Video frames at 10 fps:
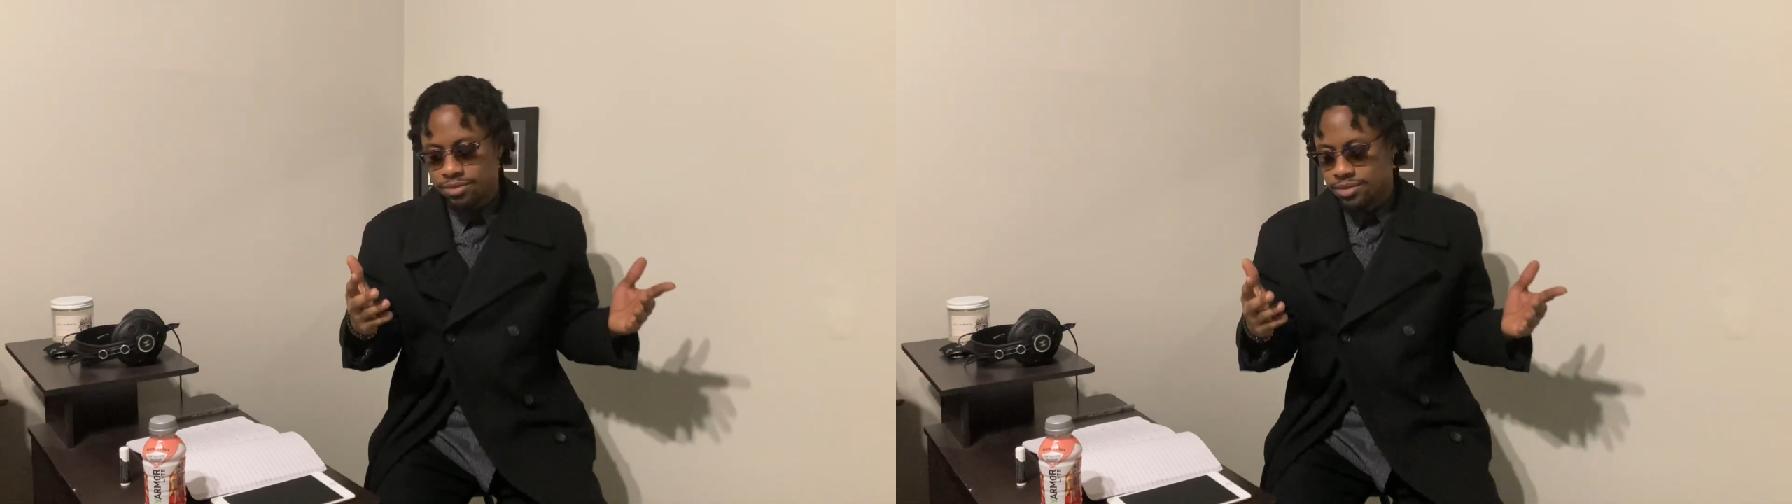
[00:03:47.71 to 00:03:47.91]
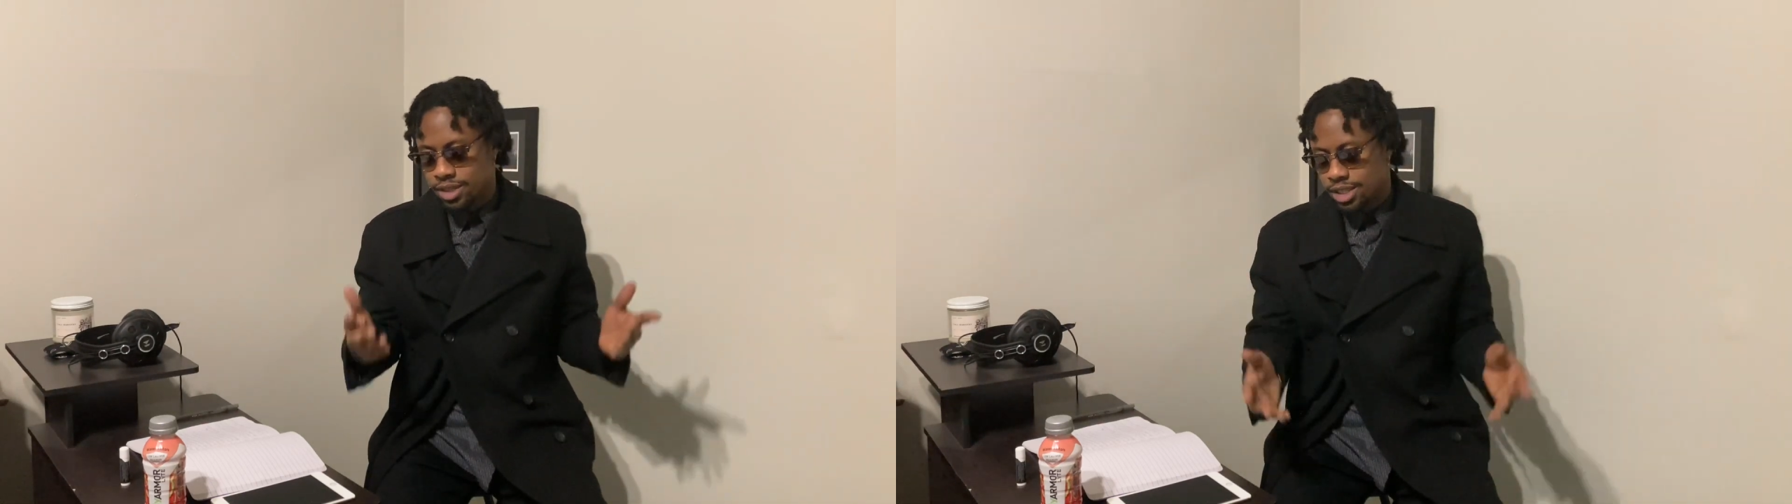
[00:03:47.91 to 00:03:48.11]

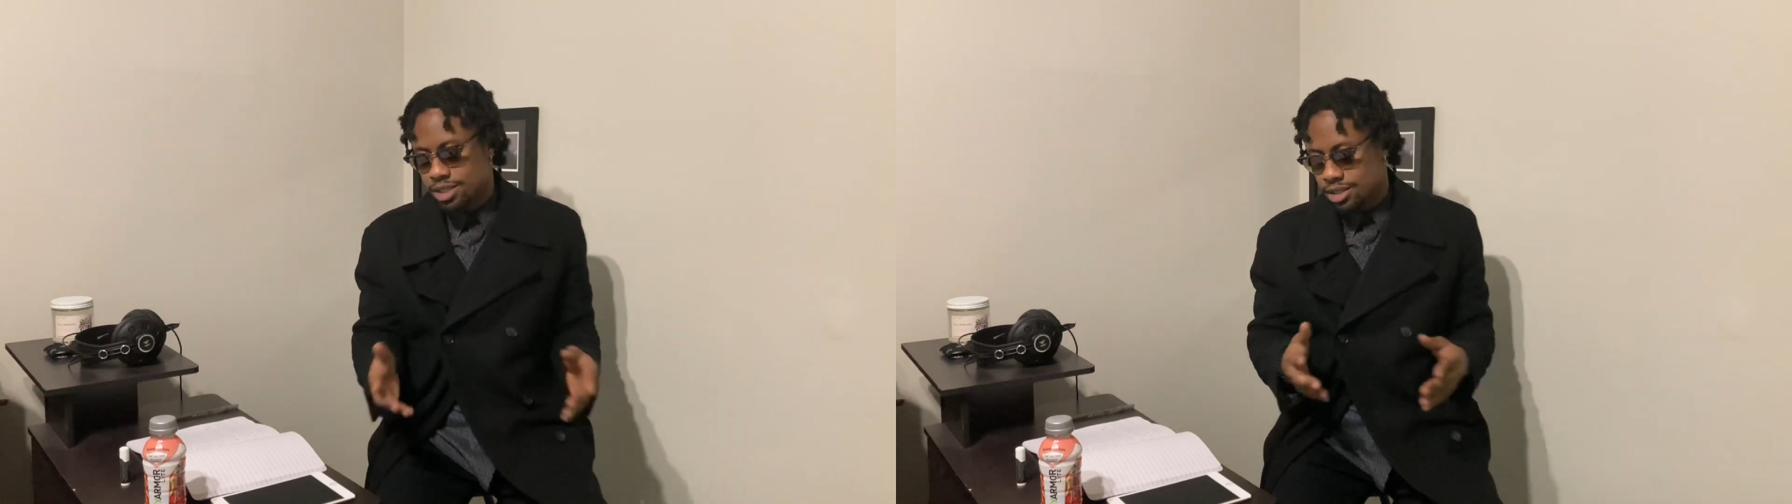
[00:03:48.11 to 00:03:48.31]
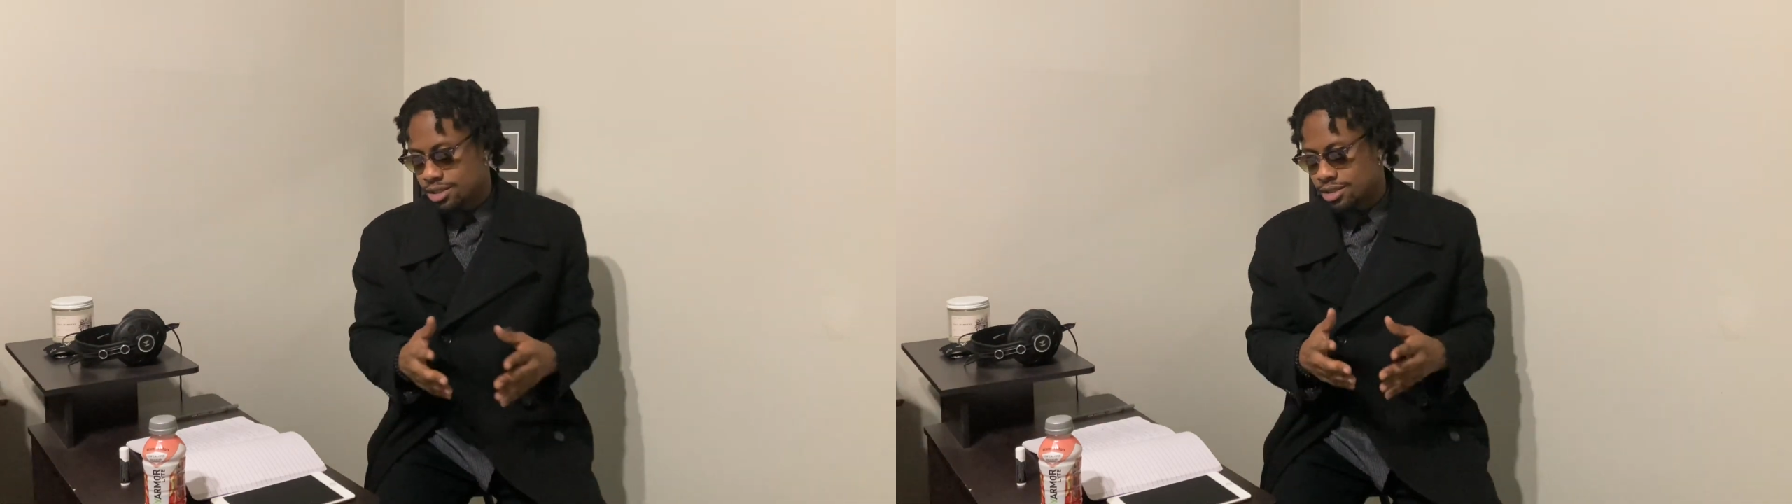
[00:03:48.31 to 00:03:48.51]

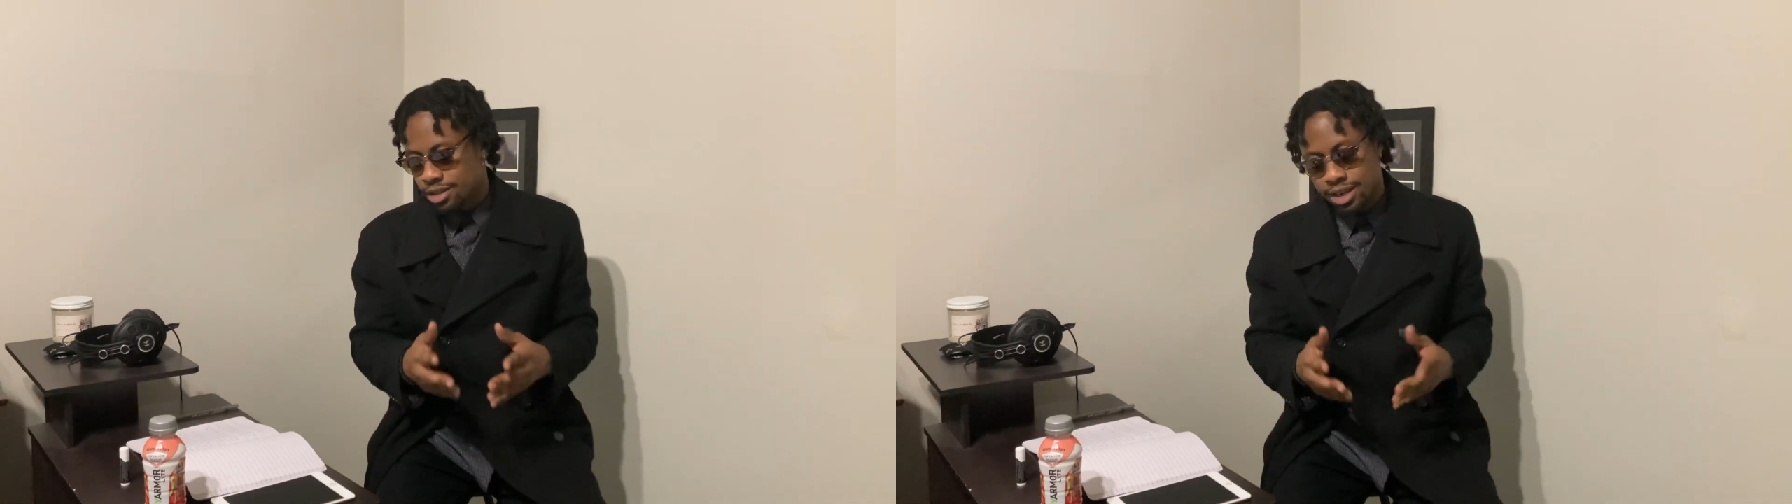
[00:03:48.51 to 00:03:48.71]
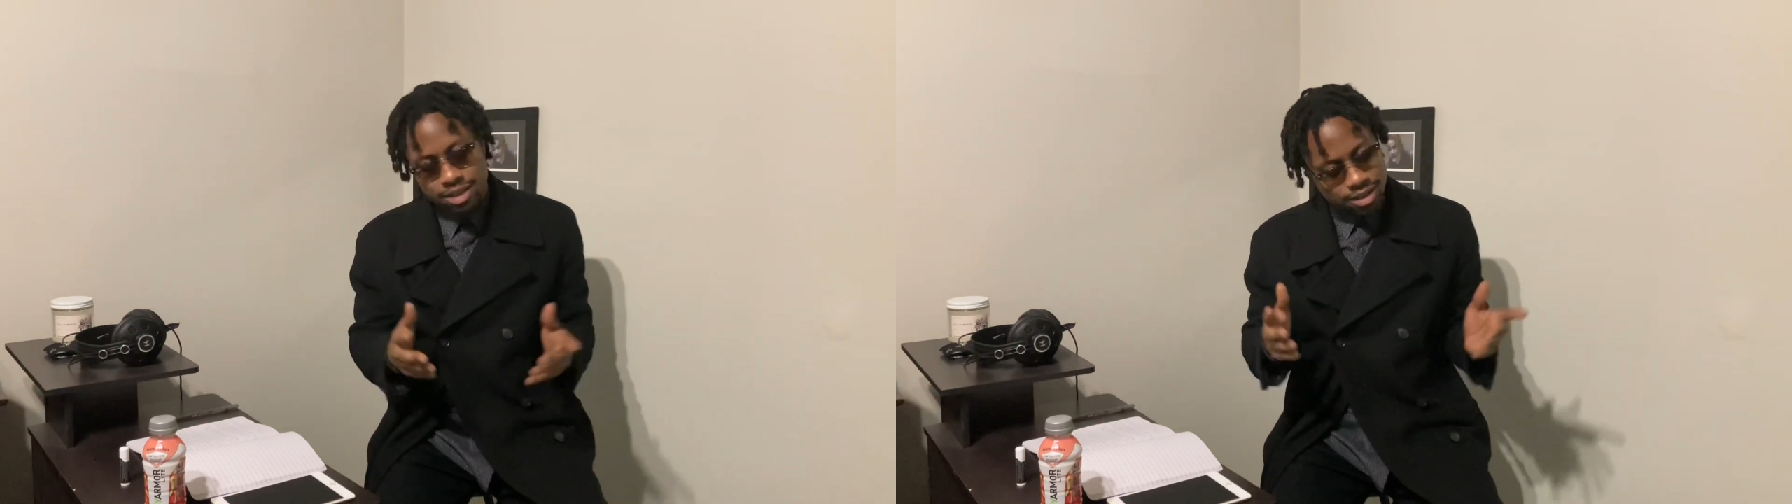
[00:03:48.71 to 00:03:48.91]
This,
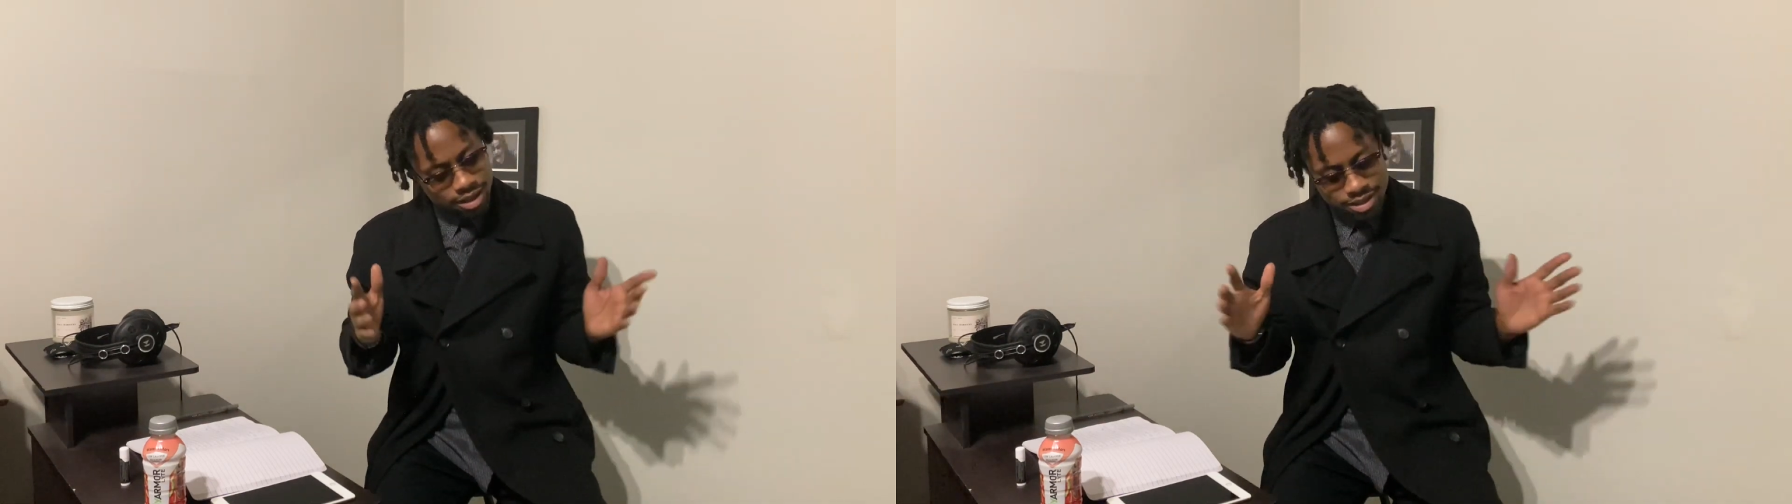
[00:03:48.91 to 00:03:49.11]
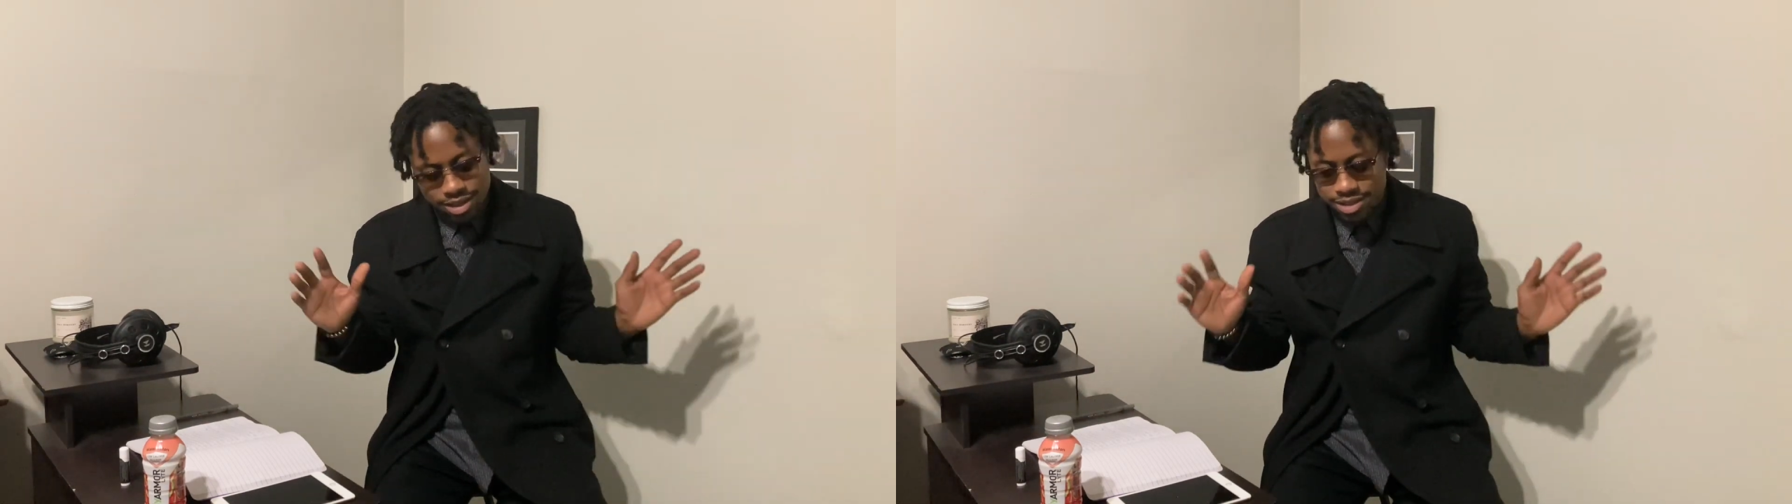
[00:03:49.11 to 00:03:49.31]
like,
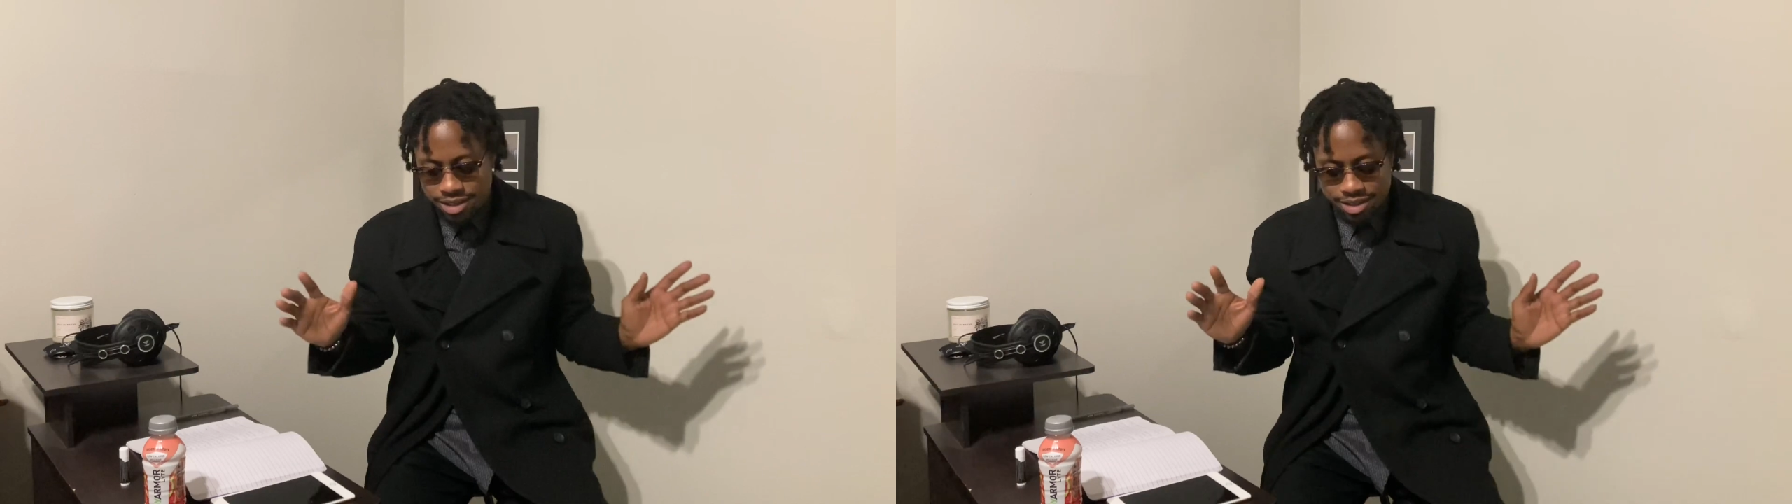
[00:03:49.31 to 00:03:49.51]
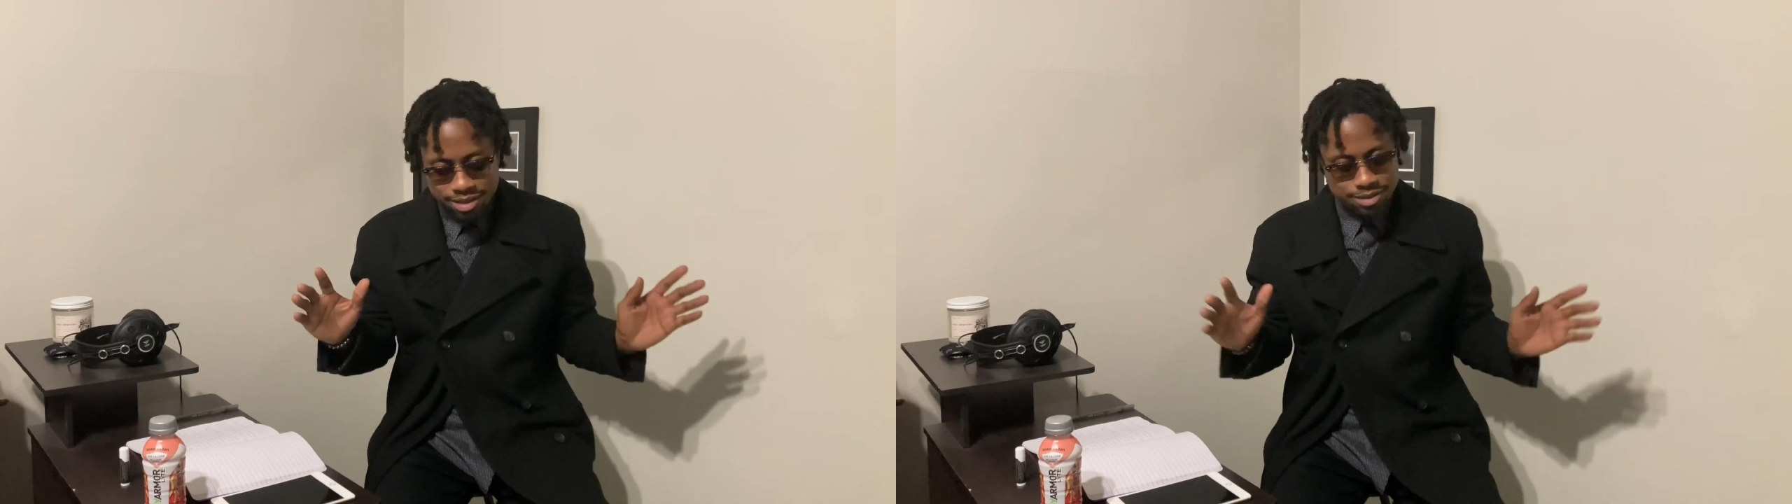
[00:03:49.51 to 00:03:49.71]
as I
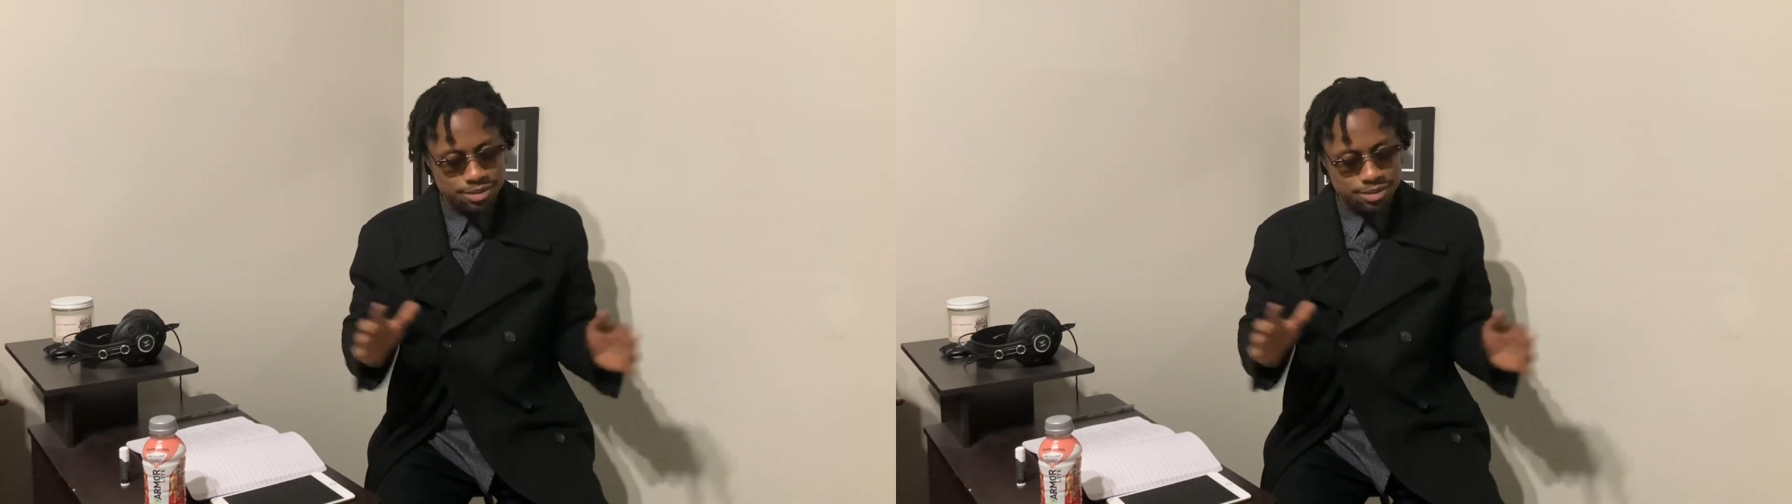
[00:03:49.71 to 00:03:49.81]
said,